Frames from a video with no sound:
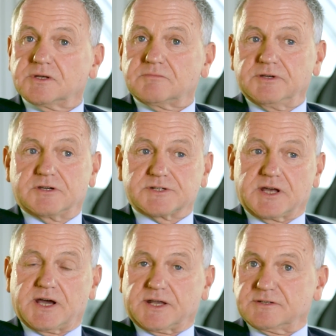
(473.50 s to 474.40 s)
because it
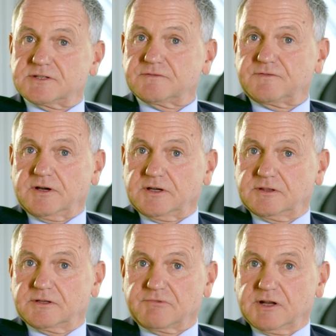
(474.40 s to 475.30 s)
hadn't
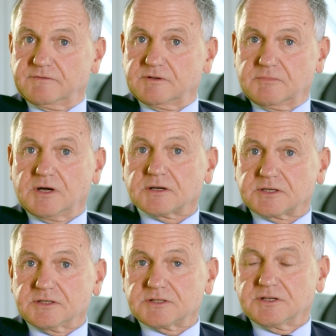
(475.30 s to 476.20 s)
defined the relevant
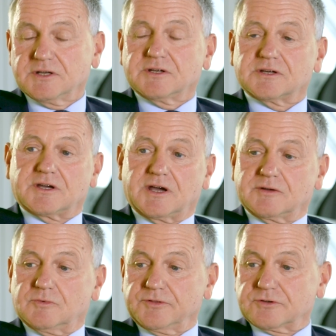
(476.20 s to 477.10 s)
market.
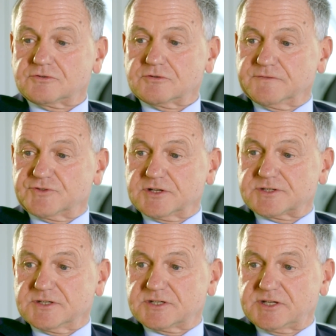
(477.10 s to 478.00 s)
And what the Court of
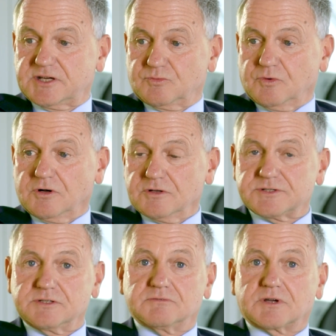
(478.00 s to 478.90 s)
Justice said
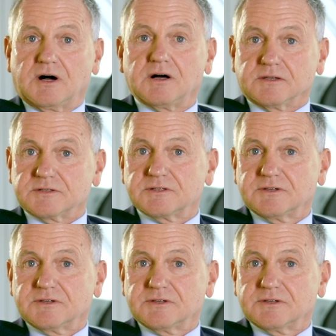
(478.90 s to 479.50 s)
was, you can't